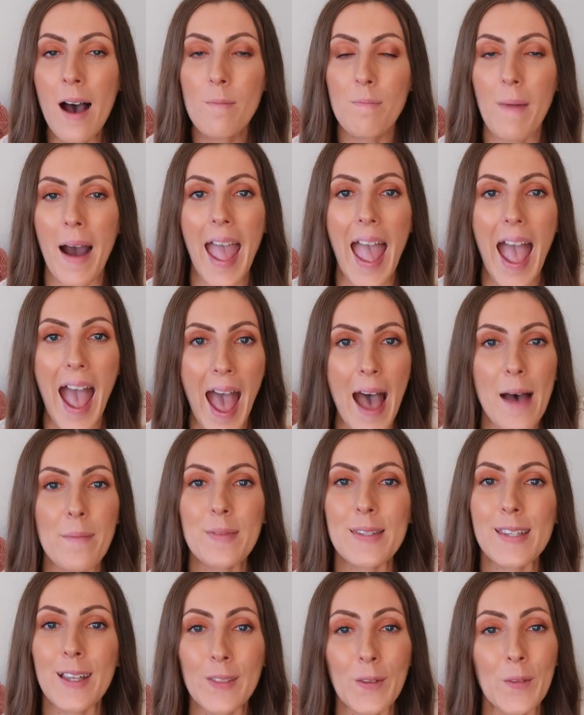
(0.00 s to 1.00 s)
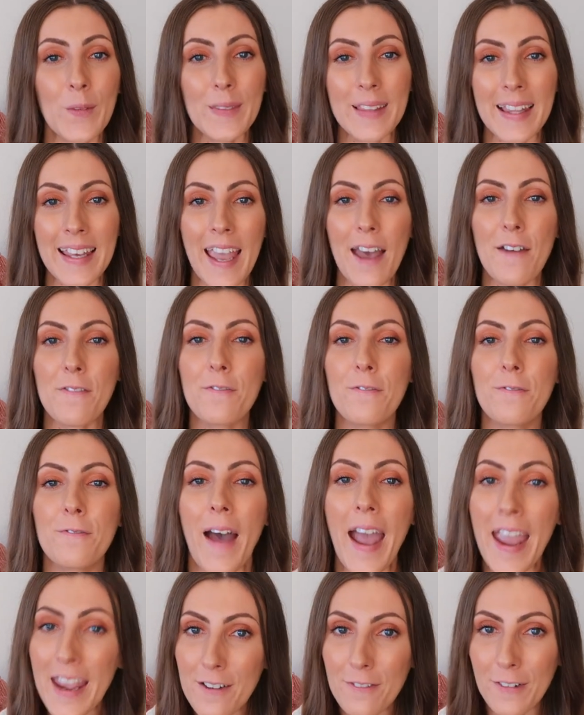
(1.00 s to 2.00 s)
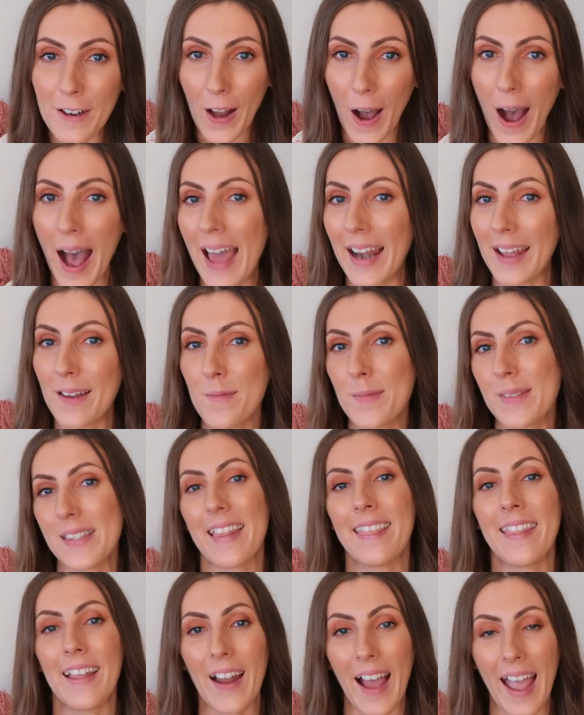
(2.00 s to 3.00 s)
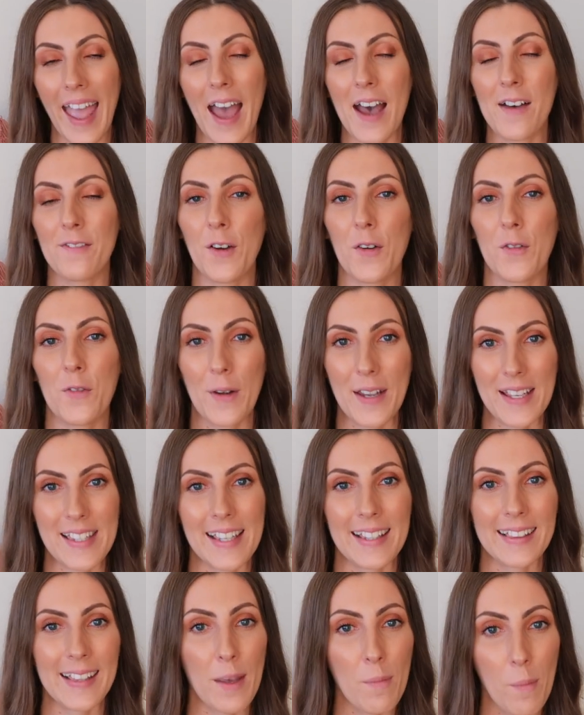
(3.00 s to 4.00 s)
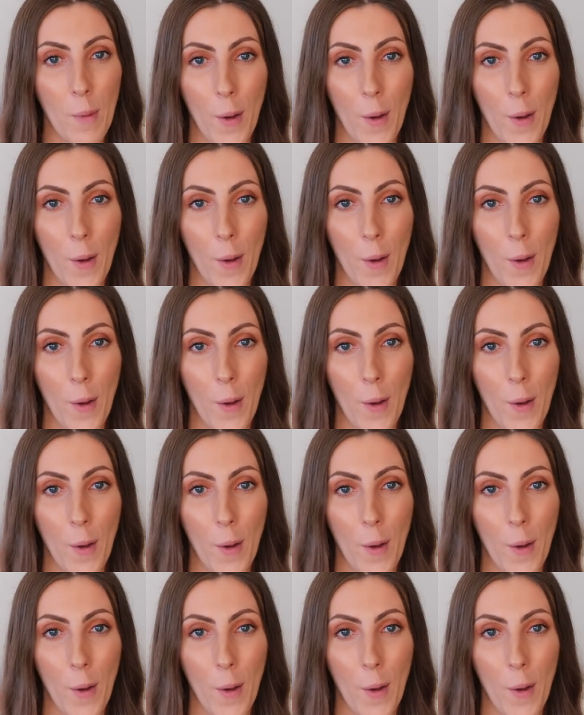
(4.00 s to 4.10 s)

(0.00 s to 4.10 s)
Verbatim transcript: my absolutely favorite items that I have recently